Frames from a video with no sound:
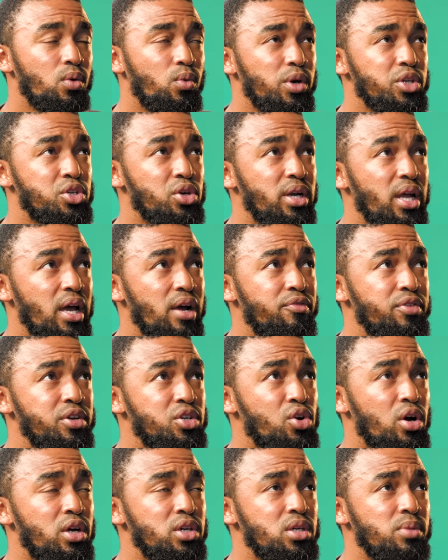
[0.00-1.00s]
Which on
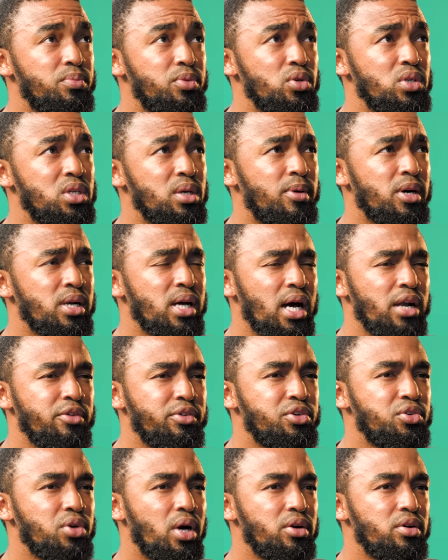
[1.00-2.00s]
average contribute about
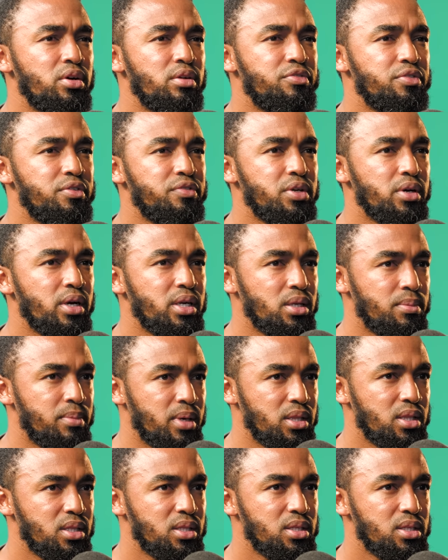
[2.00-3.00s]
100 to 150 rand a month.